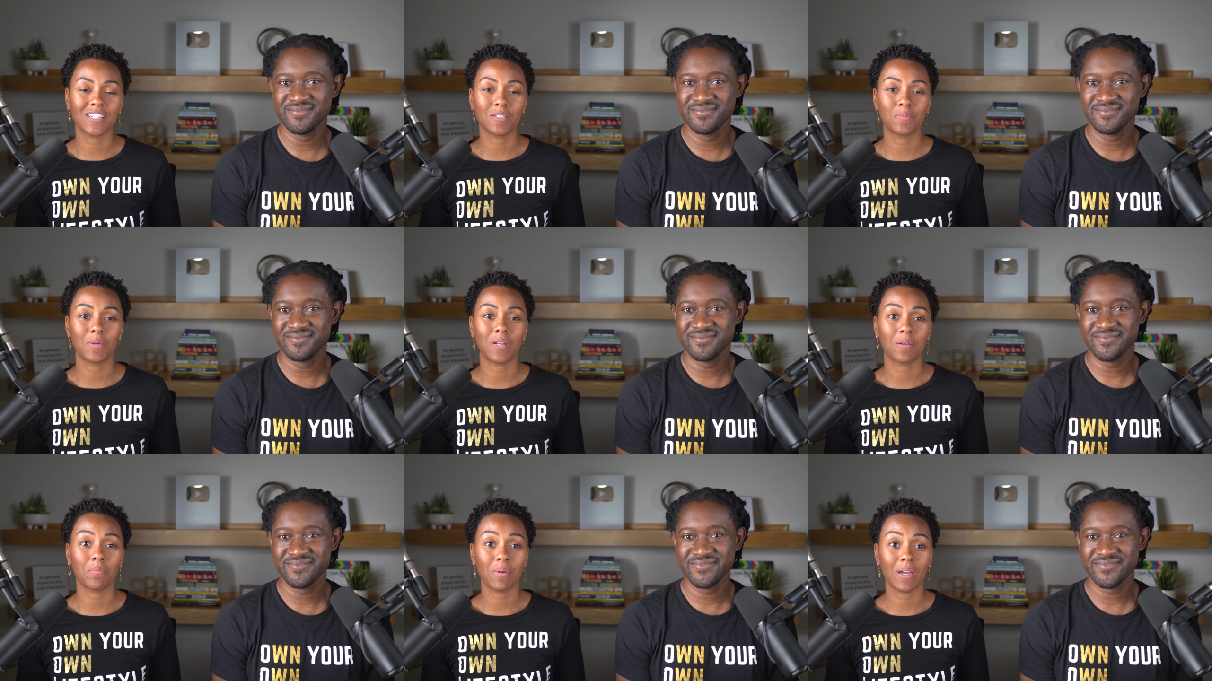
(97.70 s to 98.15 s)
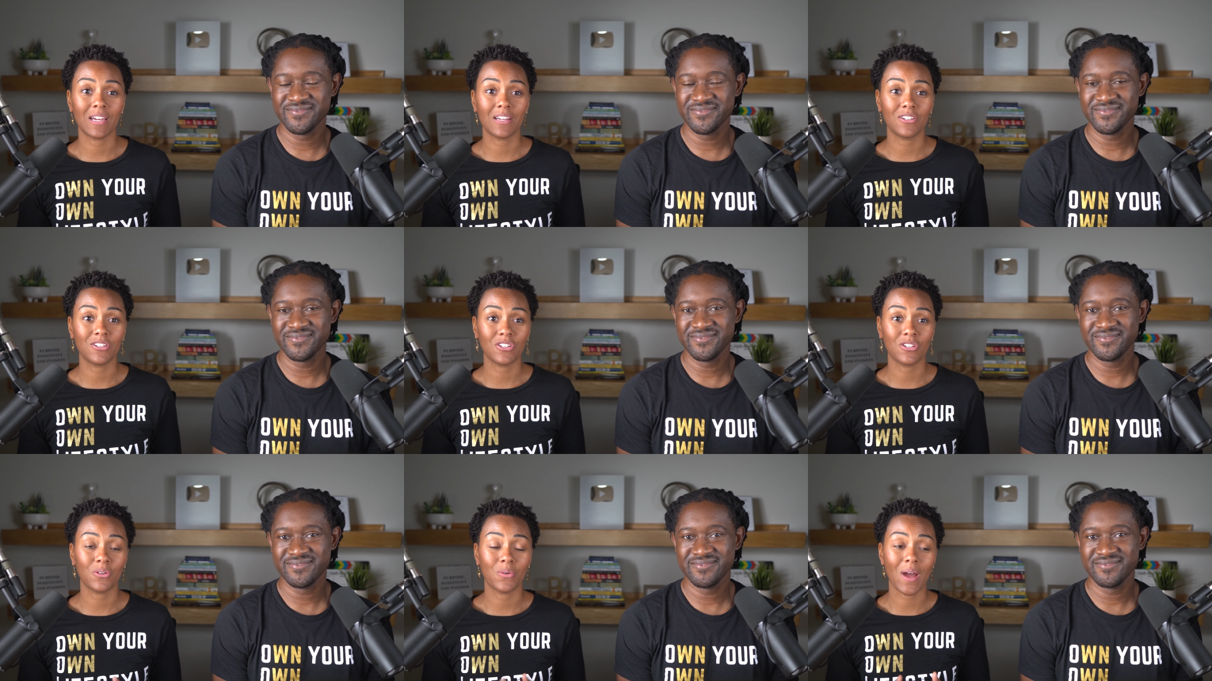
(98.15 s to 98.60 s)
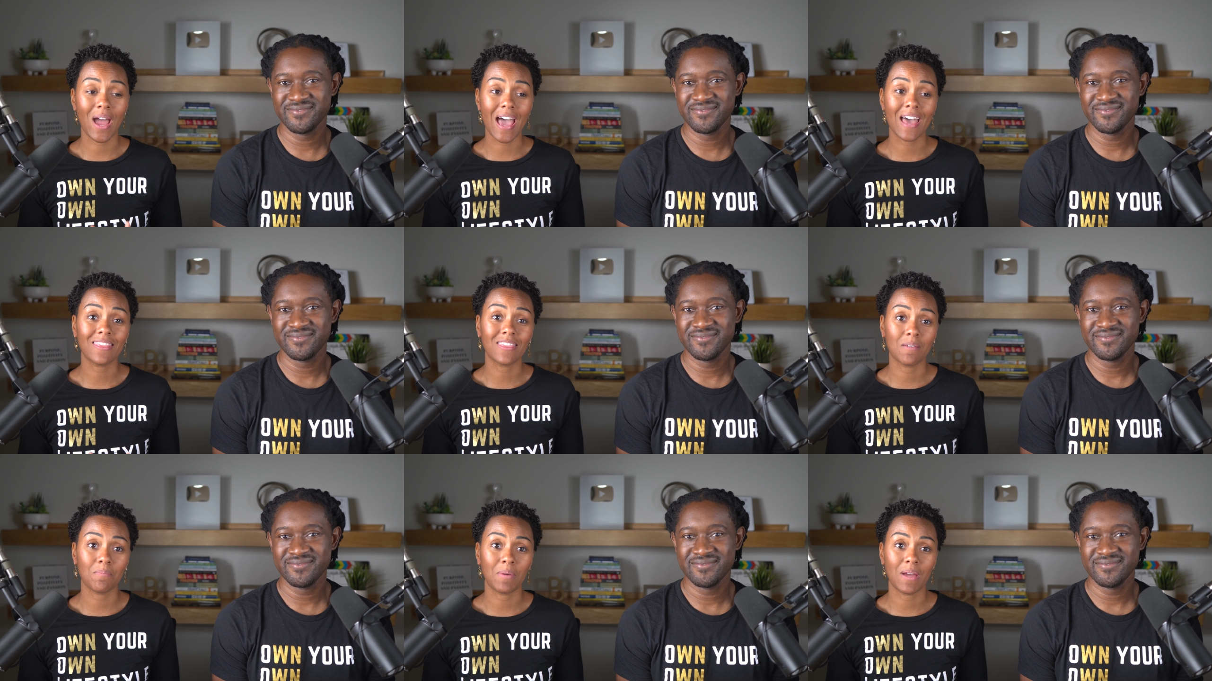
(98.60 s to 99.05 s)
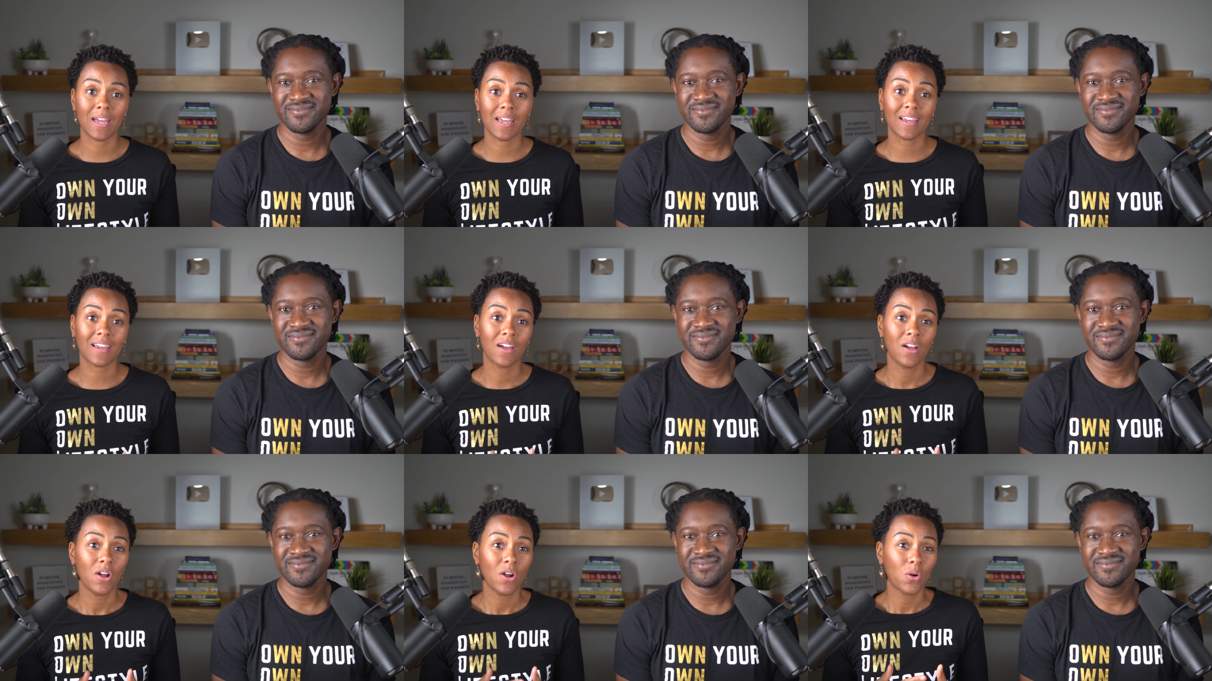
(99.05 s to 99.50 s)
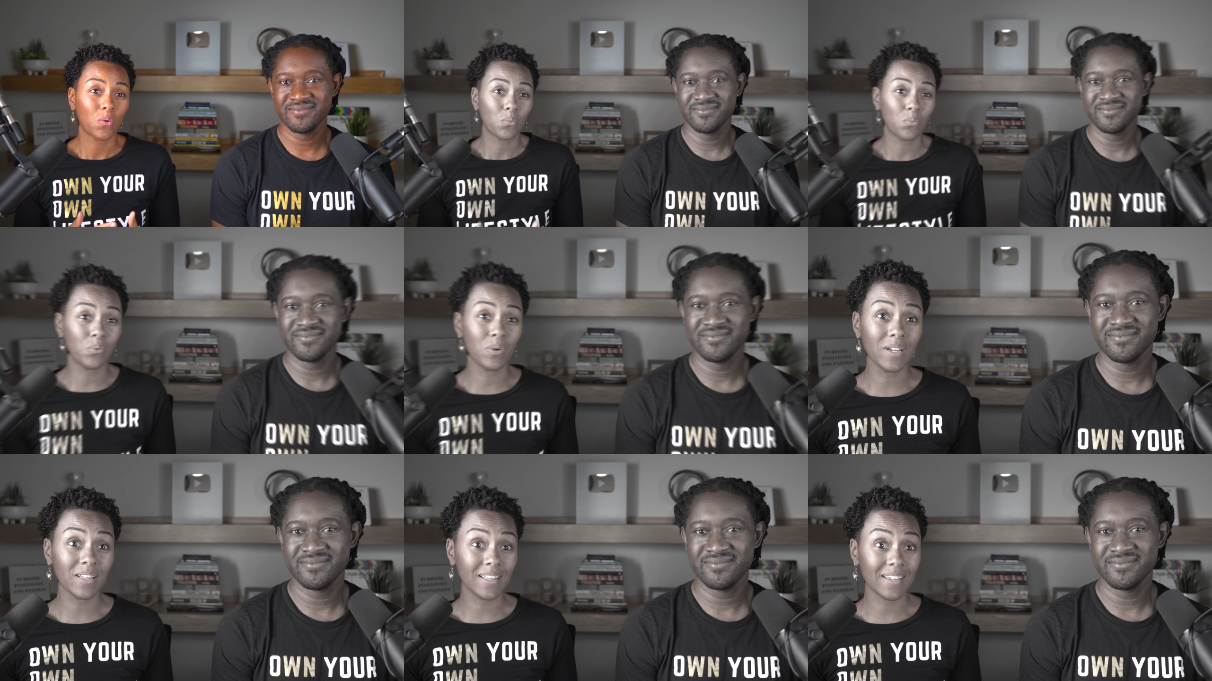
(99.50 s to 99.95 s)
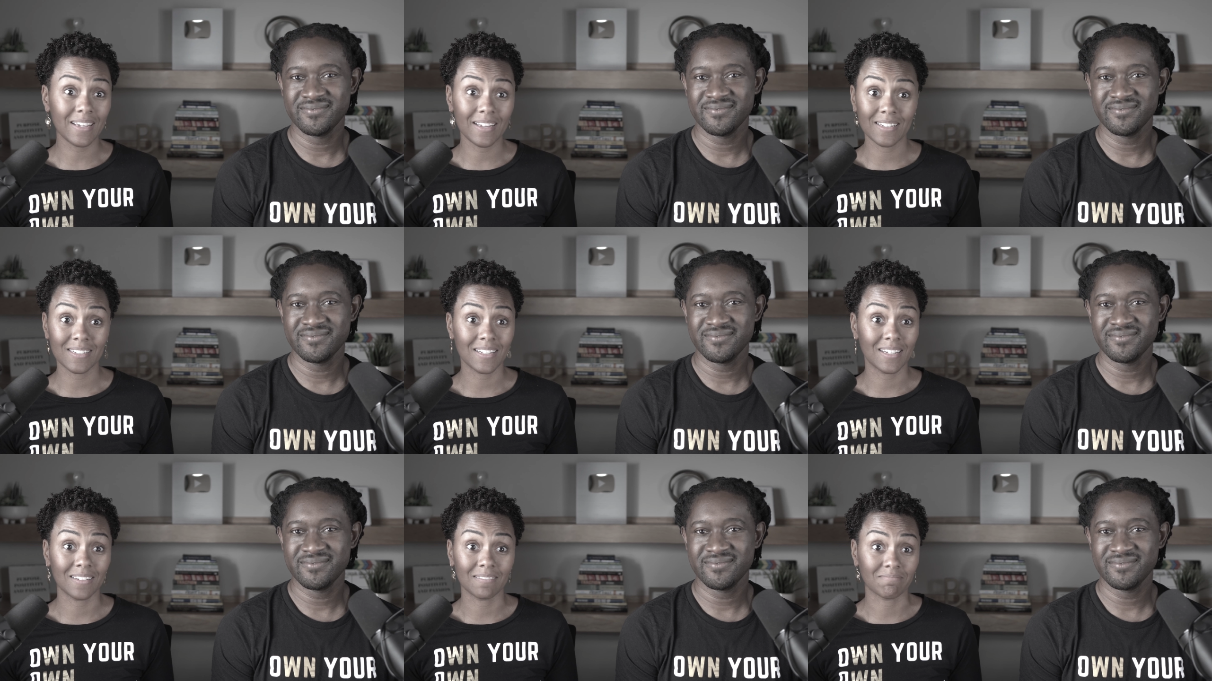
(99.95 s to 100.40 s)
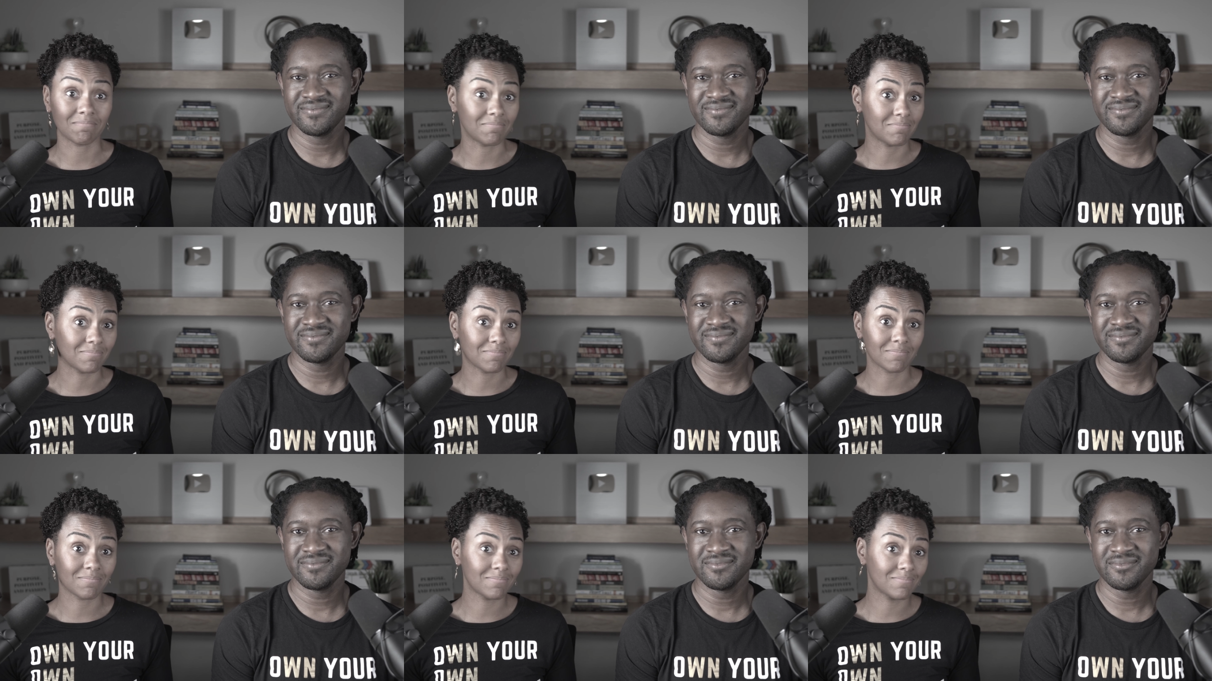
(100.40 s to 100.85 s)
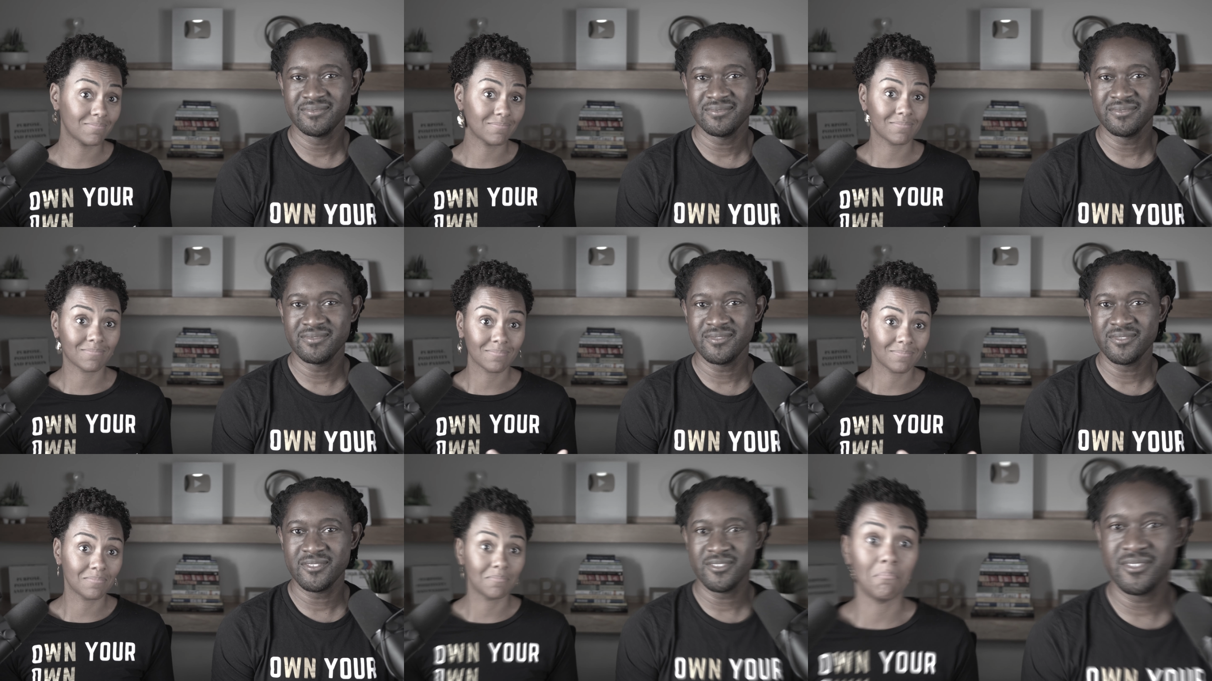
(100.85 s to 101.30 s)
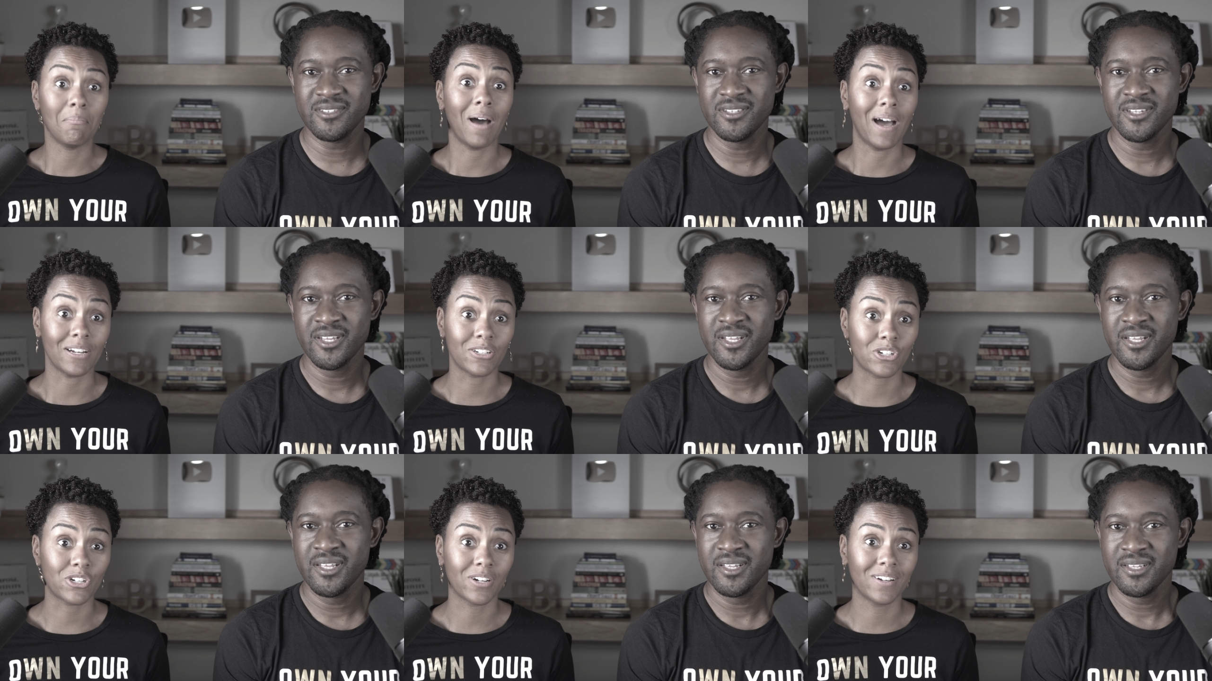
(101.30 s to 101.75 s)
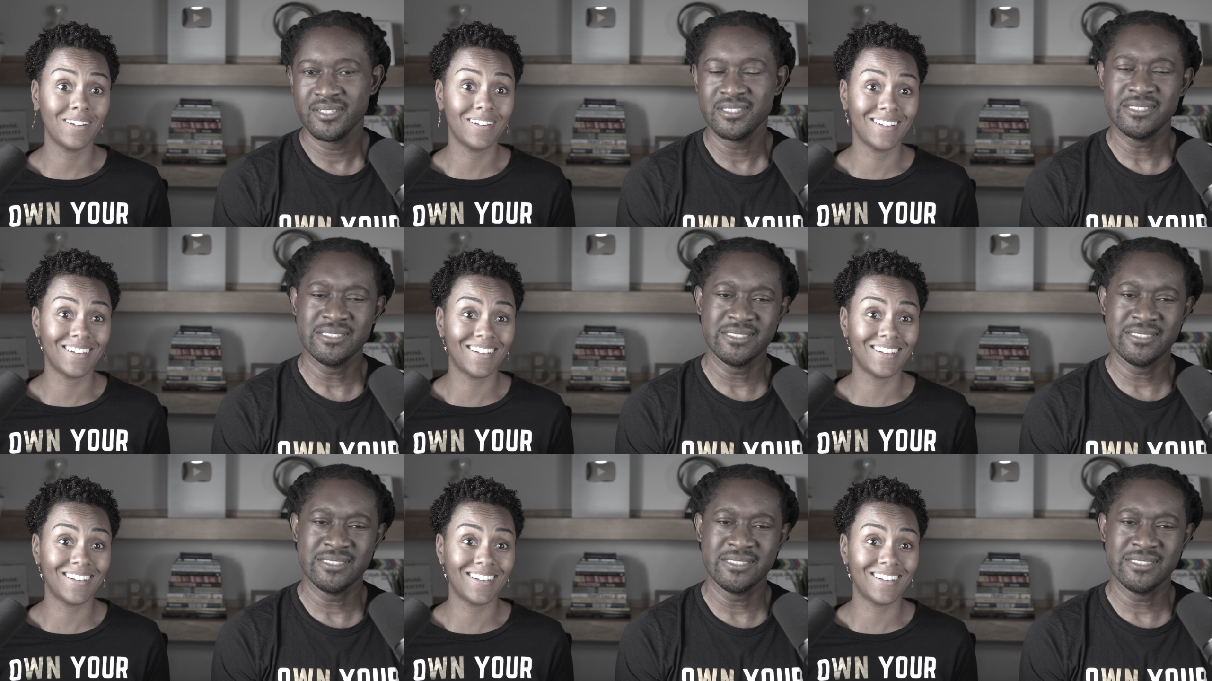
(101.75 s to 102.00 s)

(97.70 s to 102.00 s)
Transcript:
Speaker 1: that's being paid to you at the bank really isn't much,